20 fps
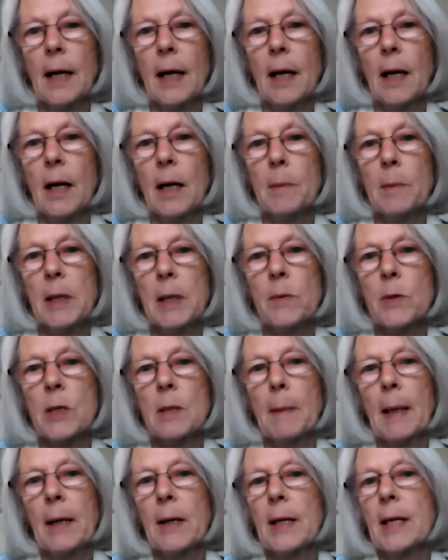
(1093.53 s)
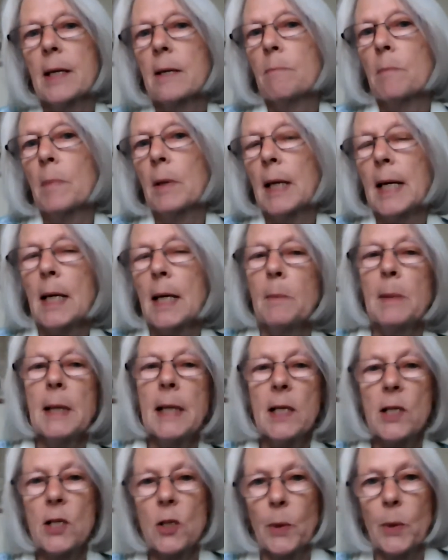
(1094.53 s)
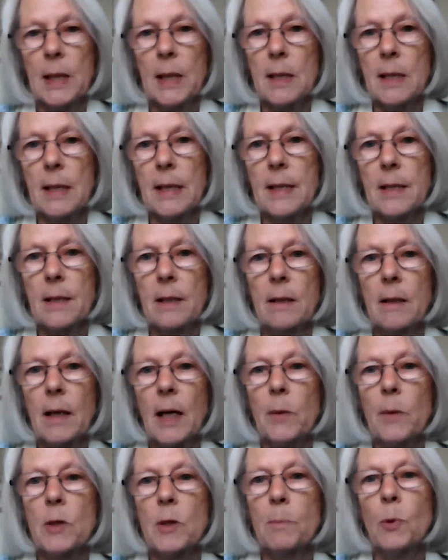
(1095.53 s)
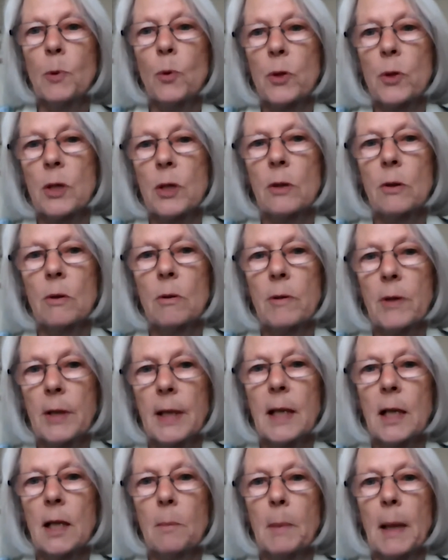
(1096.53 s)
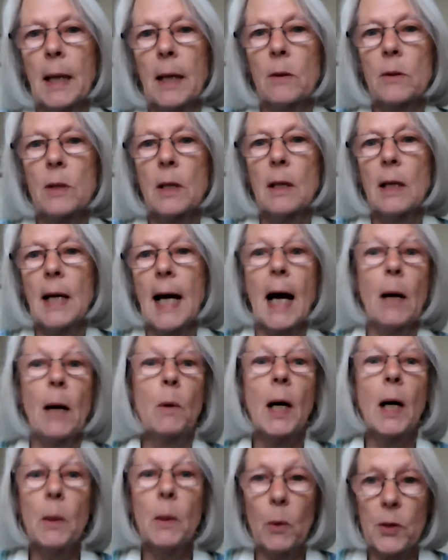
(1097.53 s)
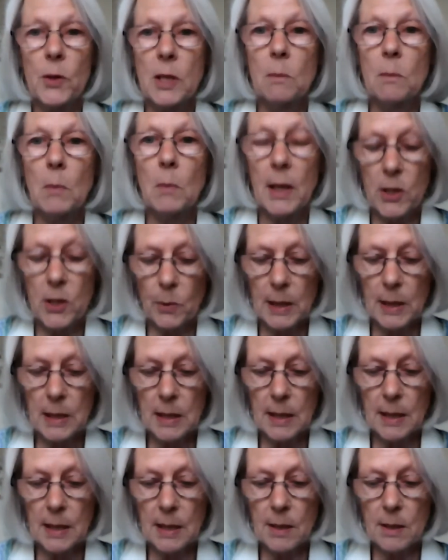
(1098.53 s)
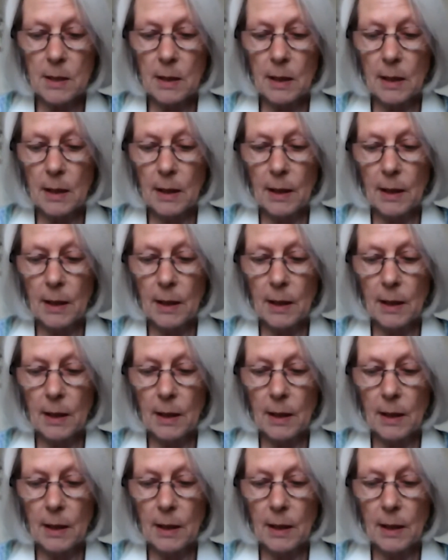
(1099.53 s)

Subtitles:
and it was about him in his 20s, and I was brought to think about how I was in my 20s.